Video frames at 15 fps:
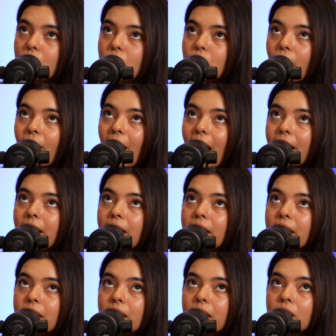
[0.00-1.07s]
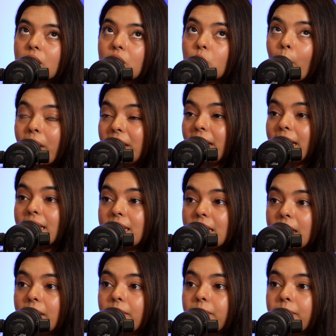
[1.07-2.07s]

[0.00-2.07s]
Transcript: So that is 2018.